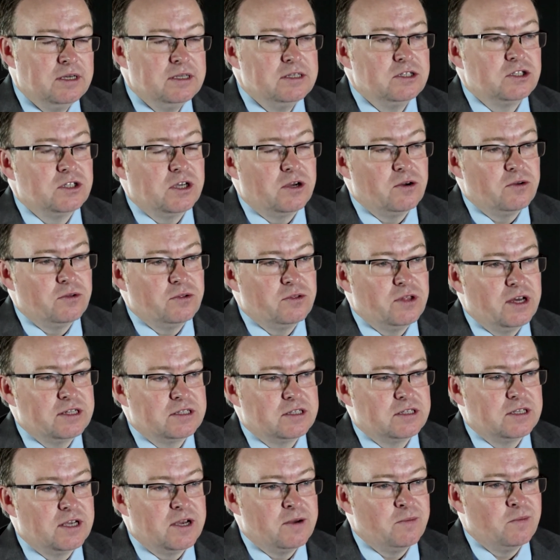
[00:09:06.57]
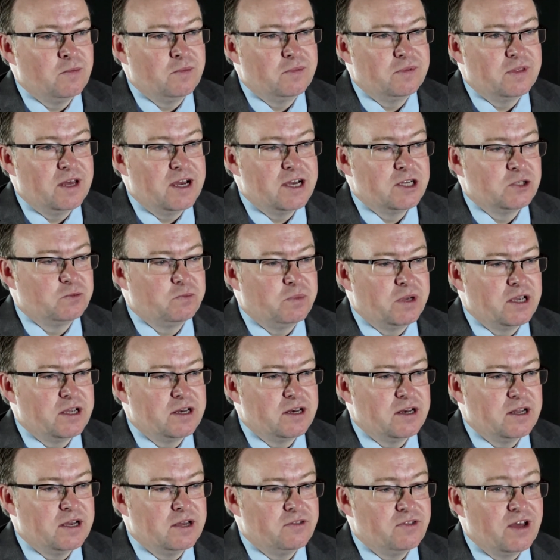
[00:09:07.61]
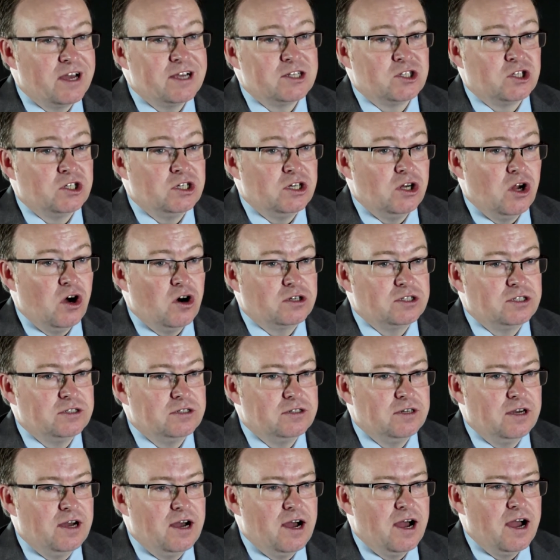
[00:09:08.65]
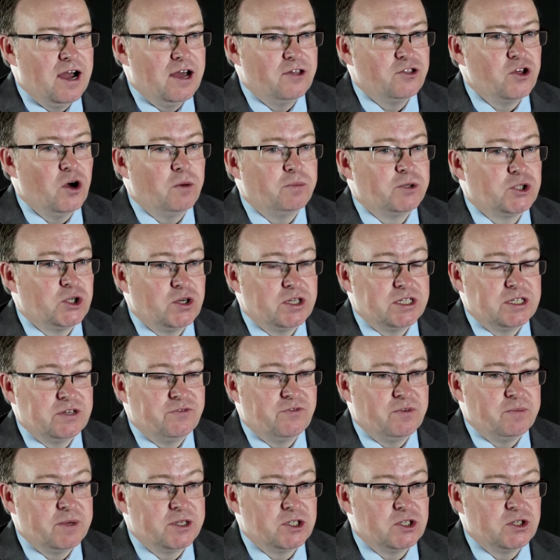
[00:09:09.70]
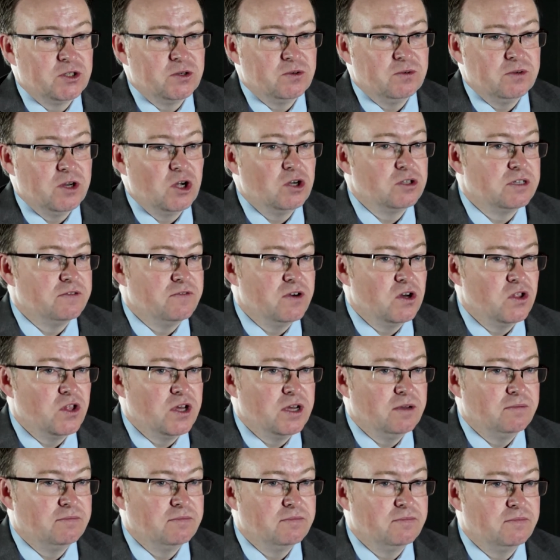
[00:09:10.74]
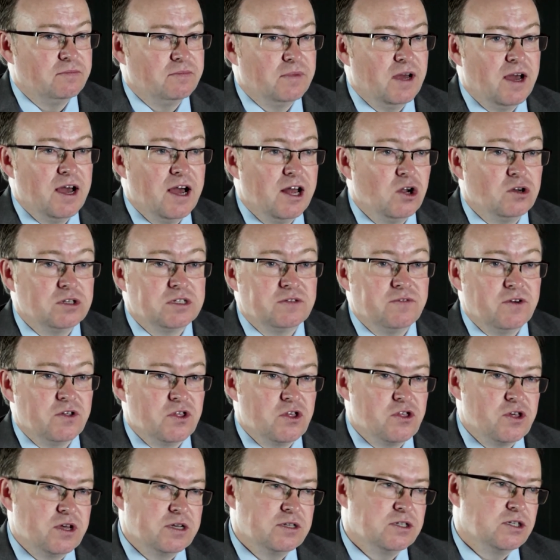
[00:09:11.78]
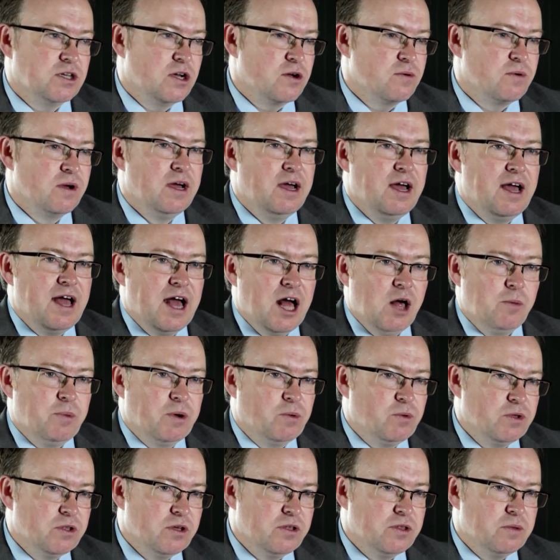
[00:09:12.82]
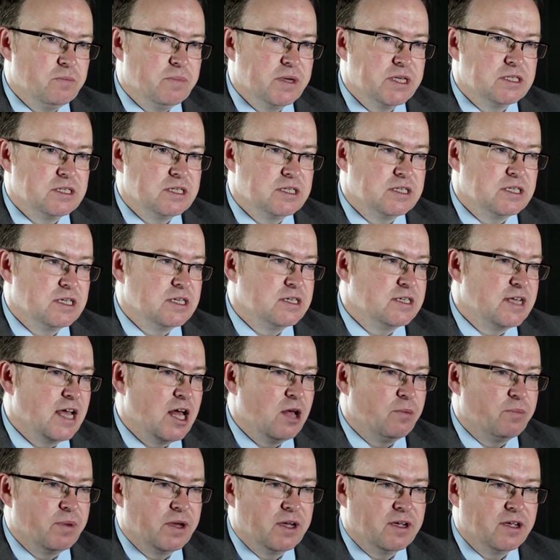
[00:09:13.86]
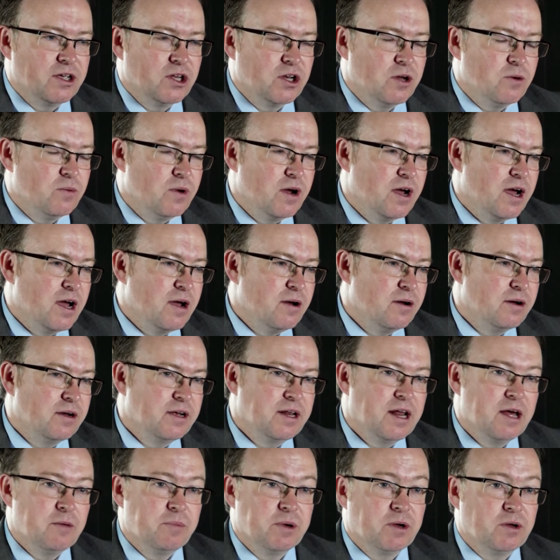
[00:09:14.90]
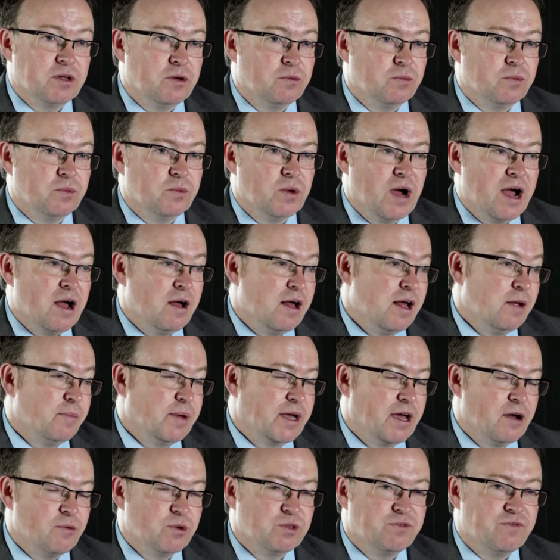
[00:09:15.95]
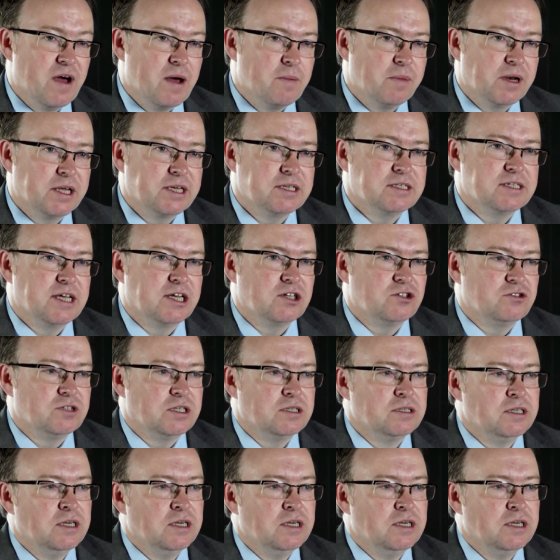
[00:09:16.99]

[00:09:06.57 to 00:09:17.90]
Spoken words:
So that has unlocked the opportunity for me to do lots of other things. So helping with other businesses, helping out with family, etc.